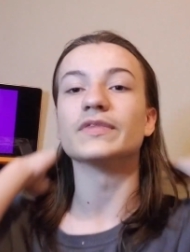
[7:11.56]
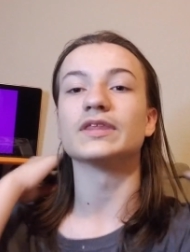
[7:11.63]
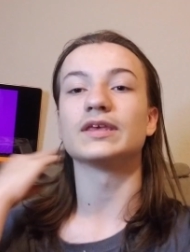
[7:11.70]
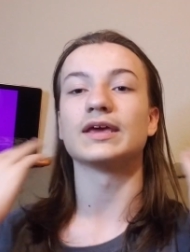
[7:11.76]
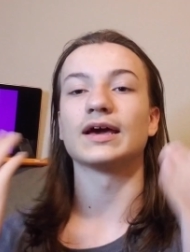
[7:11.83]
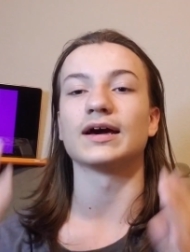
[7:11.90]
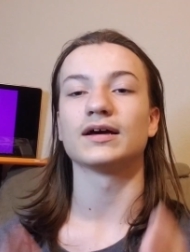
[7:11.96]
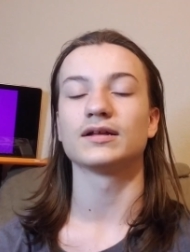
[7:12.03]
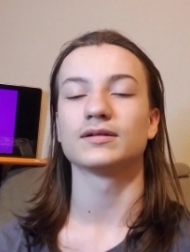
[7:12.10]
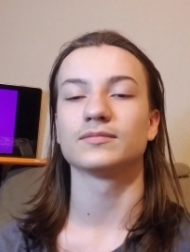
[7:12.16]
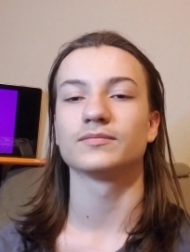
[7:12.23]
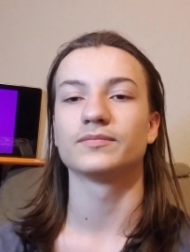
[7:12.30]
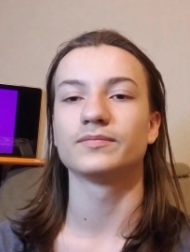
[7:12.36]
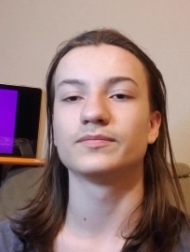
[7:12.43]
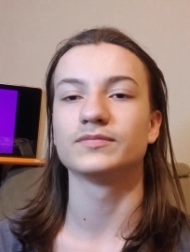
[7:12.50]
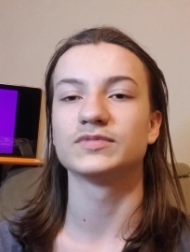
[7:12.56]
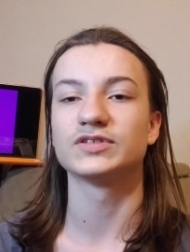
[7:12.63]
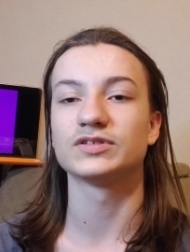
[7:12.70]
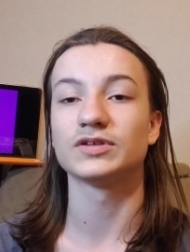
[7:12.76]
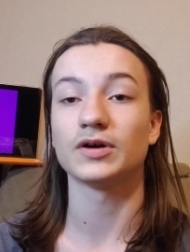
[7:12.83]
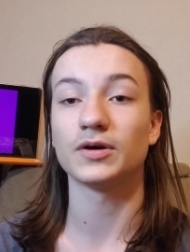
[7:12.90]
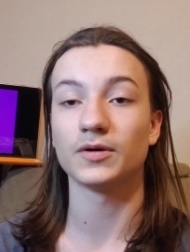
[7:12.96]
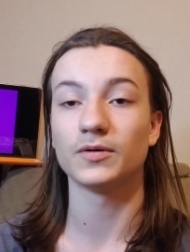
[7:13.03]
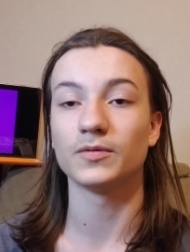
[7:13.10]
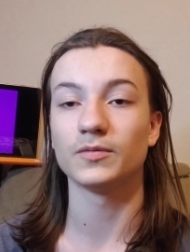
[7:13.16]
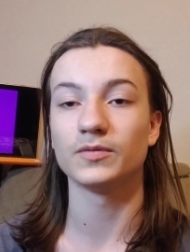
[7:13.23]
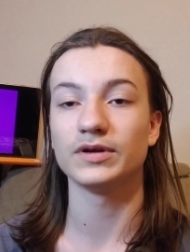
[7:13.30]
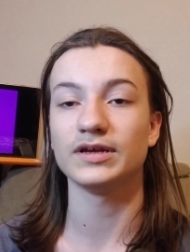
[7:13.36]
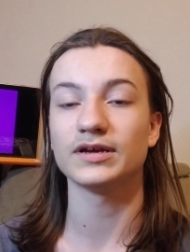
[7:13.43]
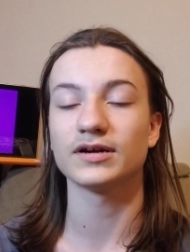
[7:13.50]
yeah so
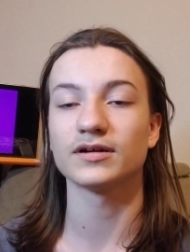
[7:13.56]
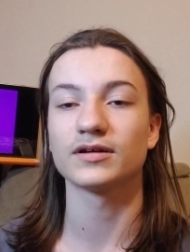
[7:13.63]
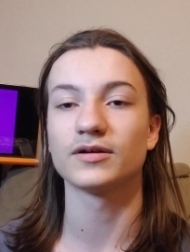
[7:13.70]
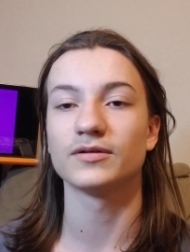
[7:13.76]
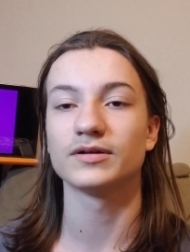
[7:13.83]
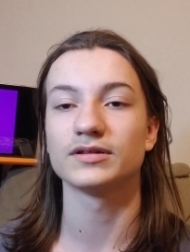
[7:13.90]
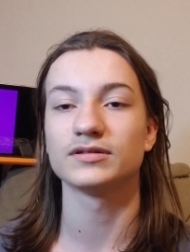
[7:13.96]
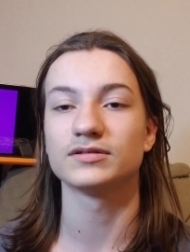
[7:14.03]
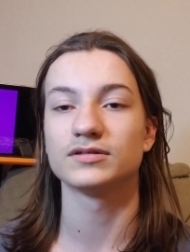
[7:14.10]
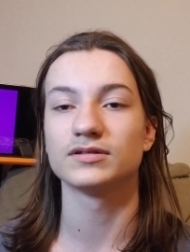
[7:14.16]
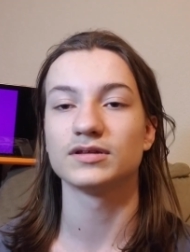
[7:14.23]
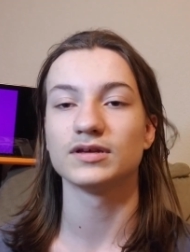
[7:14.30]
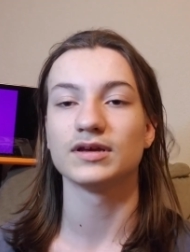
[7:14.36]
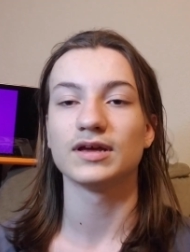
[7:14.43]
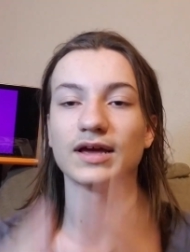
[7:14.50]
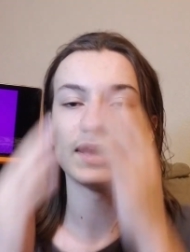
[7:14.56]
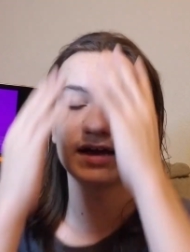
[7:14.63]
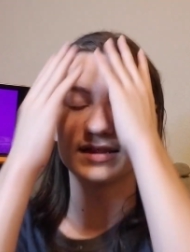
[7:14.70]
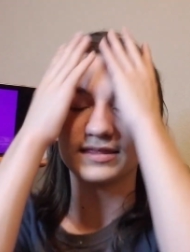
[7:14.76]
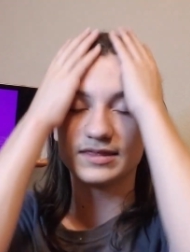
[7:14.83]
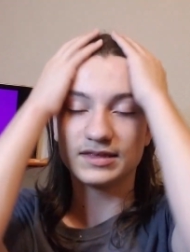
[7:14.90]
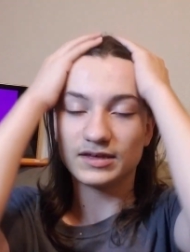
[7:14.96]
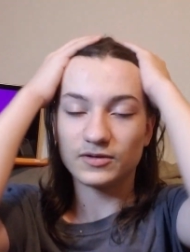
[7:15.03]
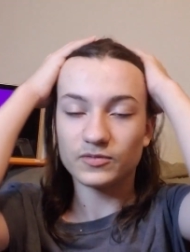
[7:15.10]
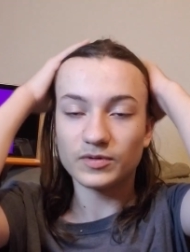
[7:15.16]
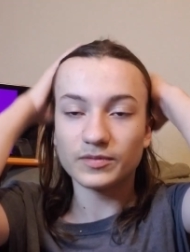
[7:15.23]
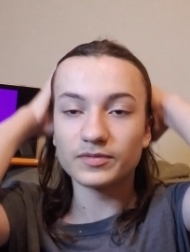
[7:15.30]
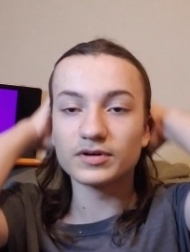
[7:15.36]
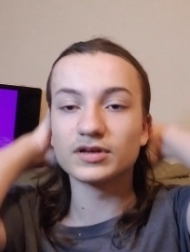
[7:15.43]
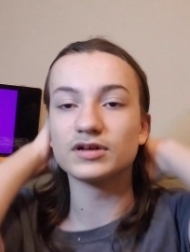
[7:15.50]
we are going, I think
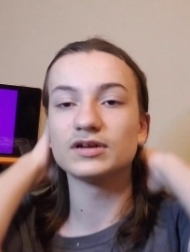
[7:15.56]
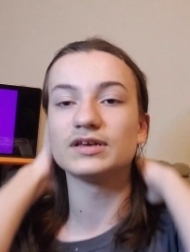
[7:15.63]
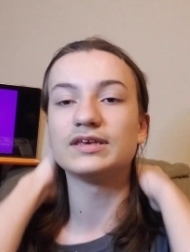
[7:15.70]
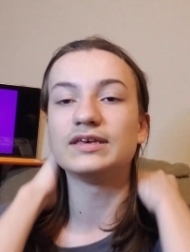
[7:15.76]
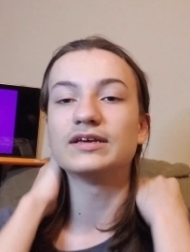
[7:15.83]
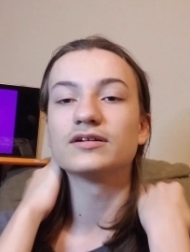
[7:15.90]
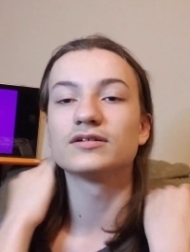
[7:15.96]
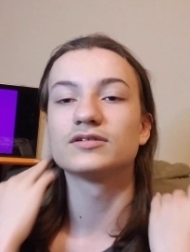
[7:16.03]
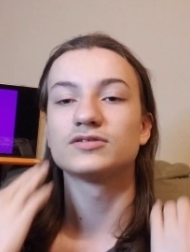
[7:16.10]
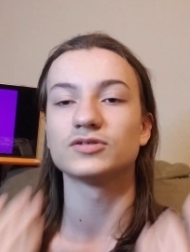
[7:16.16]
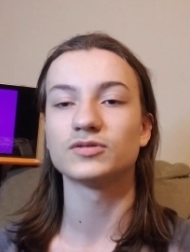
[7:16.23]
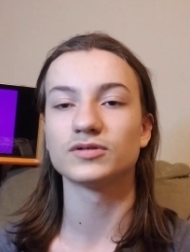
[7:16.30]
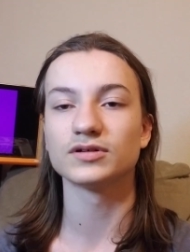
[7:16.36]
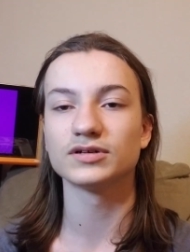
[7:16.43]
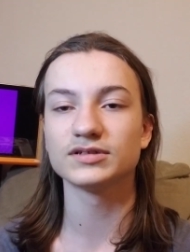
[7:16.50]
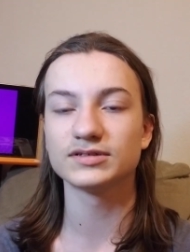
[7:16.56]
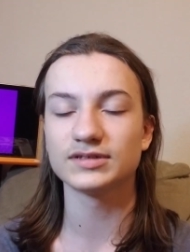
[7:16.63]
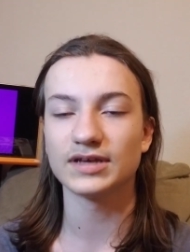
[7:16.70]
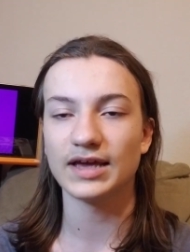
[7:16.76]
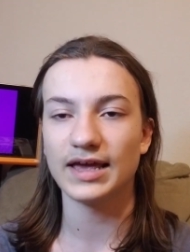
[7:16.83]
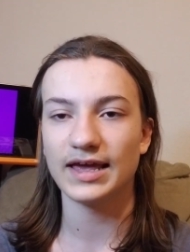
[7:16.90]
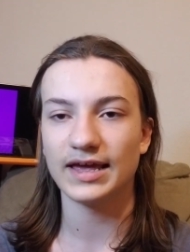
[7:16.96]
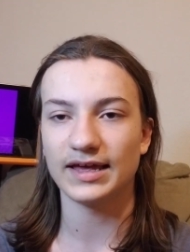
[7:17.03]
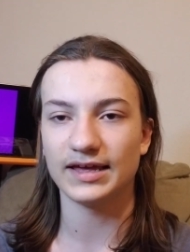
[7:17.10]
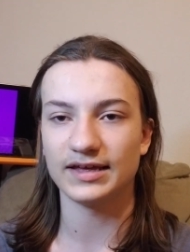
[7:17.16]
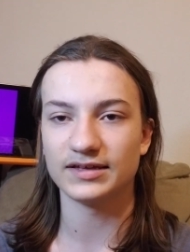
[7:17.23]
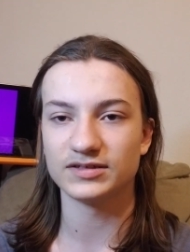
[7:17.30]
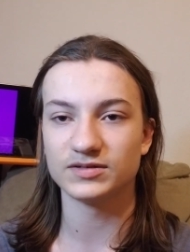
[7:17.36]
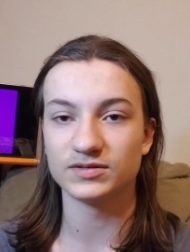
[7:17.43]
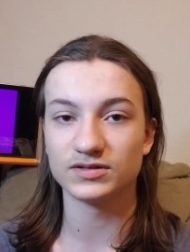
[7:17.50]
what we're going to gear towards
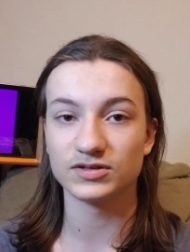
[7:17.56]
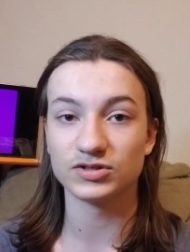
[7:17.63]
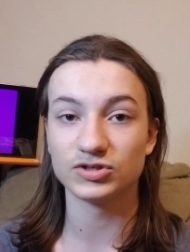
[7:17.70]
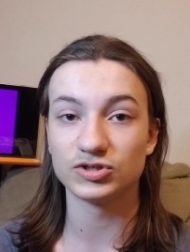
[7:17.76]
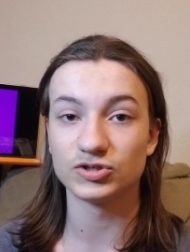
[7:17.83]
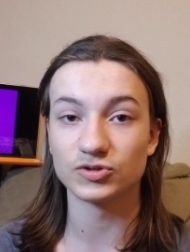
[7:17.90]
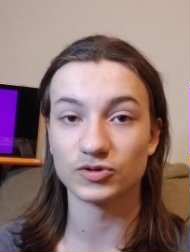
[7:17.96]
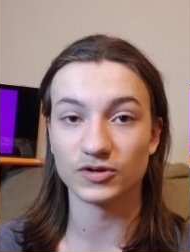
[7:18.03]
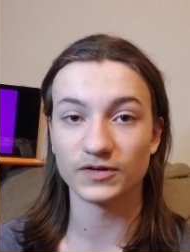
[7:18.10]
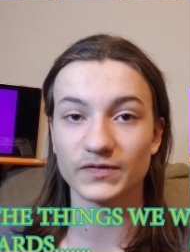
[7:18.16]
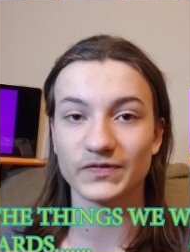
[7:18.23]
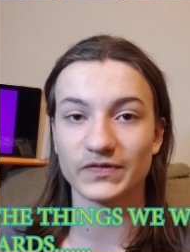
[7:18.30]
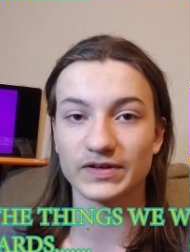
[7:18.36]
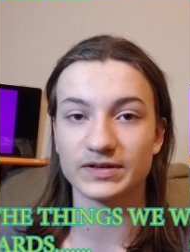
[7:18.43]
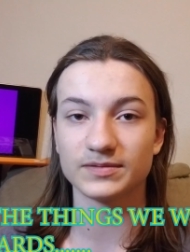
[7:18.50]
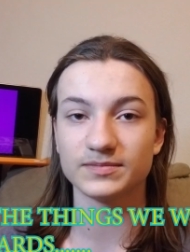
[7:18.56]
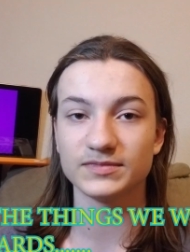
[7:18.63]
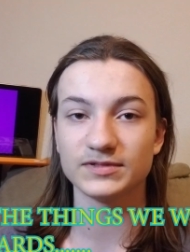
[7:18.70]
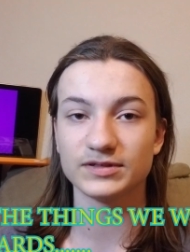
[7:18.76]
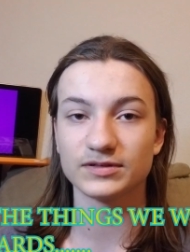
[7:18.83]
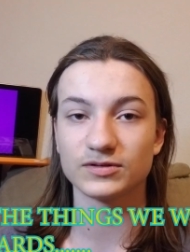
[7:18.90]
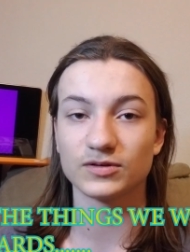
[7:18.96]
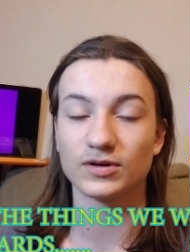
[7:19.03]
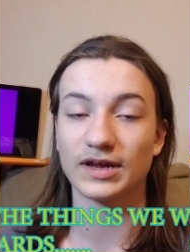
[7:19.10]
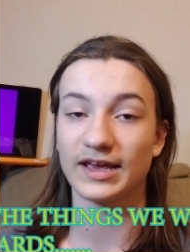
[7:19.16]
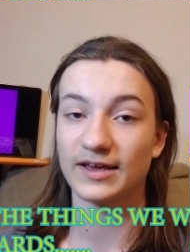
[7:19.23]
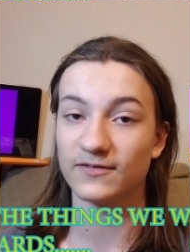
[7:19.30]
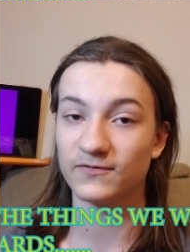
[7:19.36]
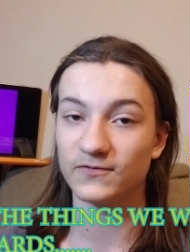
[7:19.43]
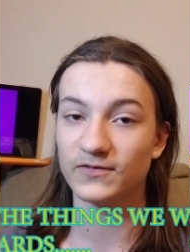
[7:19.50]
is short films
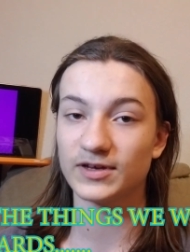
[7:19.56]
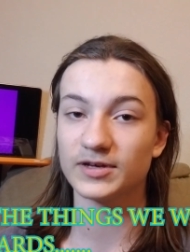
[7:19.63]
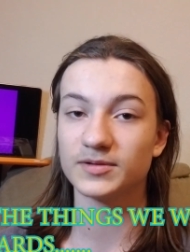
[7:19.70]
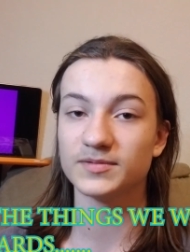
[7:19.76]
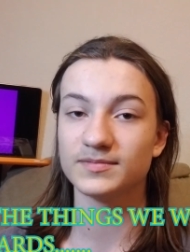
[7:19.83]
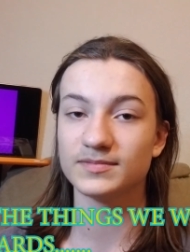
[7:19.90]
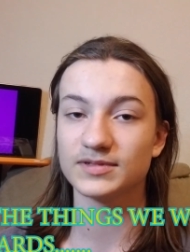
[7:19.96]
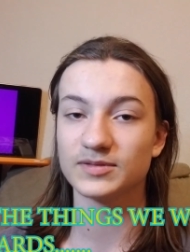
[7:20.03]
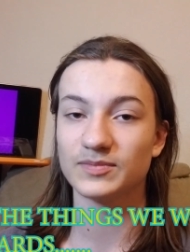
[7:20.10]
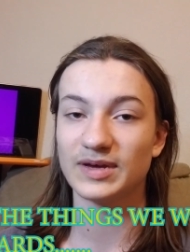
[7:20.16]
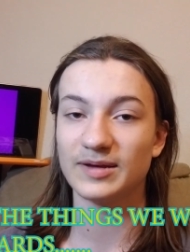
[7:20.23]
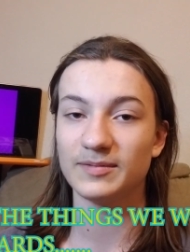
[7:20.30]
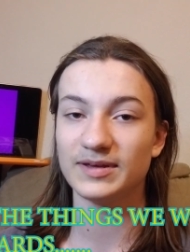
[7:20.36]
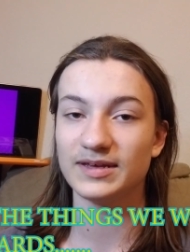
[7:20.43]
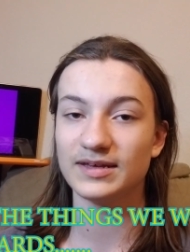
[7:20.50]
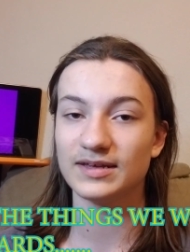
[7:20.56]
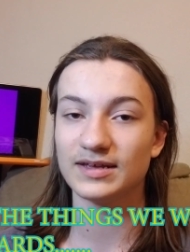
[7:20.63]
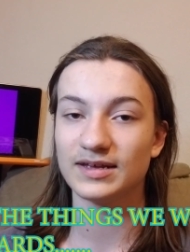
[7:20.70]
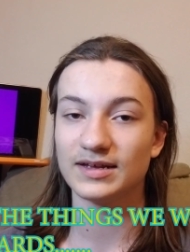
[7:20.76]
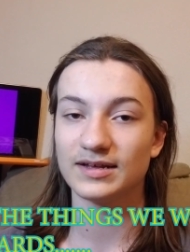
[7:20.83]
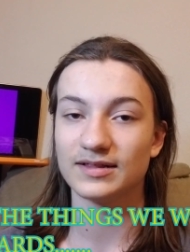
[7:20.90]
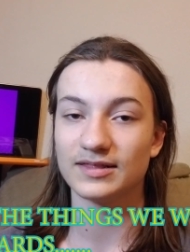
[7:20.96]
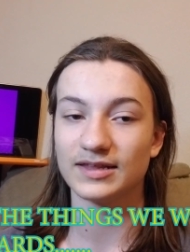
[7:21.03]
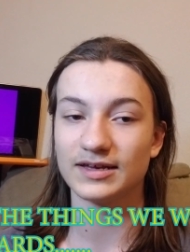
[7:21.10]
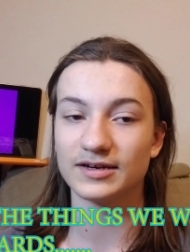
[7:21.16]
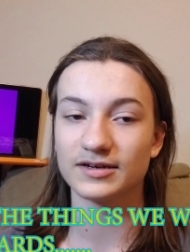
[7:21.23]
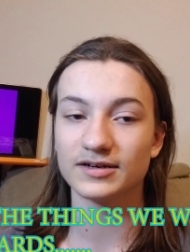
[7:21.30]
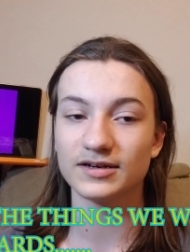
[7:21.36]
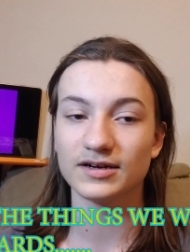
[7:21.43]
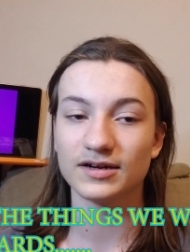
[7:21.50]
and films maybe
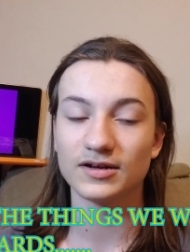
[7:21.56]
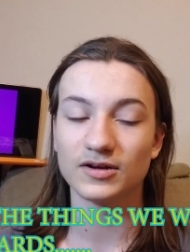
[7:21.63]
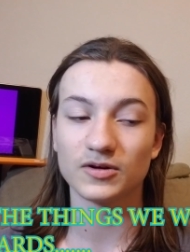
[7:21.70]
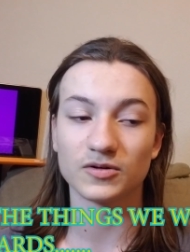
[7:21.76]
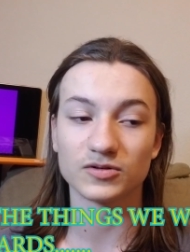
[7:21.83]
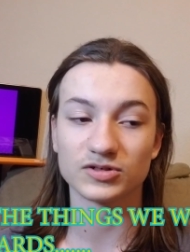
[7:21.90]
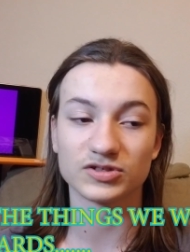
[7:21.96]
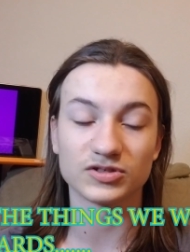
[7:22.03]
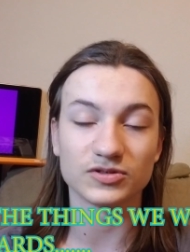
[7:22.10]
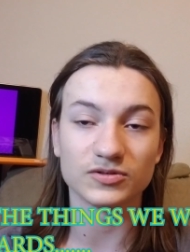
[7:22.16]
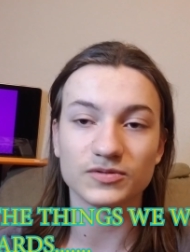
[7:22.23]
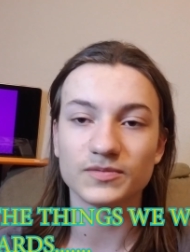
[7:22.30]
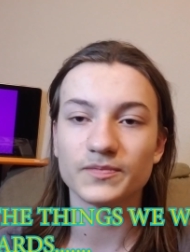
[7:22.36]
later or soon.